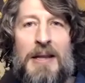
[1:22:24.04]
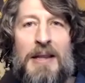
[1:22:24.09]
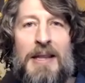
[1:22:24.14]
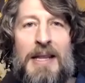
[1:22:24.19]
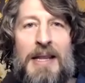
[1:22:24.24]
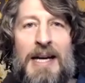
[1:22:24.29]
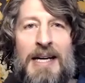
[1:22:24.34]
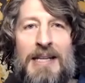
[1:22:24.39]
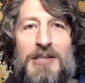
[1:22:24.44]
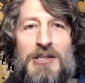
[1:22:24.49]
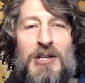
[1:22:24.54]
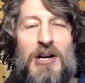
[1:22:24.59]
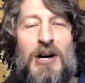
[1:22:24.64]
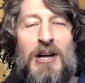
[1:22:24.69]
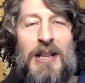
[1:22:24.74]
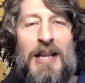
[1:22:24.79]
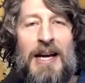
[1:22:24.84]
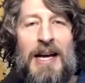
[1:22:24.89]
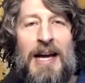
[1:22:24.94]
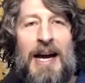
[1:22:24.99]
That's
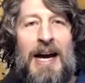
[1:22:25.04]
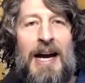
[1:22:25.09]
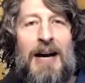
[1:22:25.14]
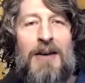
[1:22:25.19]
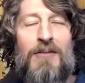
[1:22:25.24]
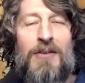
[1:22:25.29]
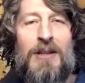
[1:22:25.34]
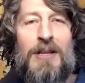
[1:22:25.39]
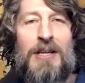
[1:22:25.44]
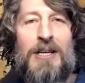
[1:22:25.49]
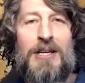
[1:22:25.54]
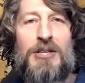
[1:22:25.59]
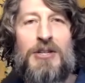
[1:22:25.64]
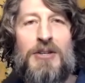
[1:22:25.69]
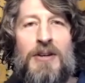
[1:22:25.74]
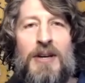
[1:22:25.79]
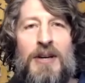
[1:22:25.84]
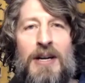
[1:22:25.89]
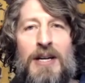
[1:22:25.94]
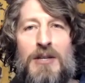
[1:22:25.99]
all I have, unless
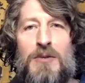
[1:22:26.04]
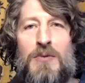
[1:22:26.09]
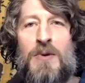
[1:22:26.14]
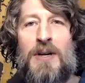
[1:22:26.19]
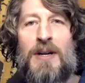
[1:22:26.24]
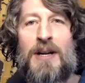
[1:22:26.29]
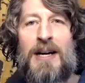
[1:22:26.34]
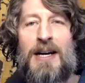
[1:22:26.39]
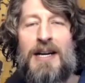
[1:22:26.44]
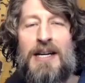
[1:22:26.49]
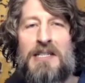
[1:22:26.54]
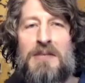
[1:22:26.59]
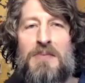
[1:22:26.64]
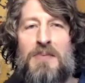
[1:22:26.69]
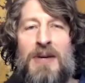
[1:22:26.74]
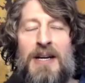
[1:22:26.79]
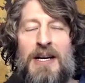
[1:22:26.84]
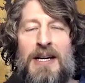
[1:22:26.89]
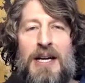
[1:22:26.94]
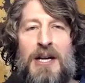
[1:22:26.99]
you guys want to ask
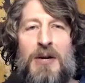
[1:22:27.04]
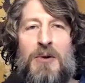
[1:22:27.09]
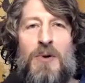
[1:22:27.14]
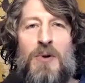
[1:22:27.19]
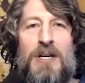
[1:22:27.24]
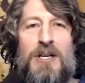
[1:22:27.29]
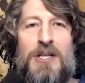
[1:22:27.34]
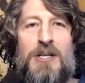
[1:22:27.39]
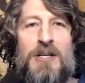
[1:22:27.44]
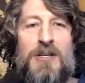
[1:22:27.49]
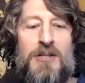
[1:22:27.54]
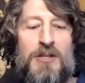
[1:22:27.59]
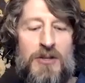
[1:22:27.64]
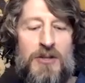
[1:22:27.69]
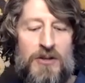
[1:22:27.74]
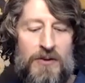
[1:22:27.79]
me any questions,